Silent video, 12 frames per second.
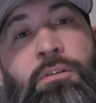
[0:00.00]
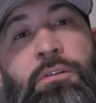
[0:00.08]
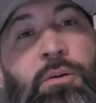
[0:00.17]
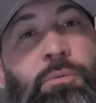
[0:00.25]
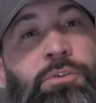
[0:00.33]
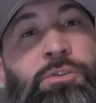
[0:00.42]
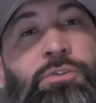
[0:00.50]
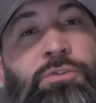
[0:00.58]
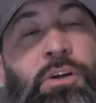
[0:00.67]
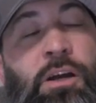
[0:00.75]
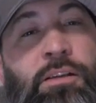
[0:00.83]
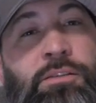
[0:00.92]
that we just
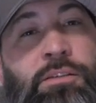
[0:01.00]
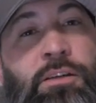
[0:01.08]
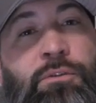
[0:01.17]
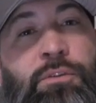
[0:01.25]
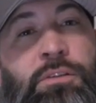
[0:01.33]
try and see if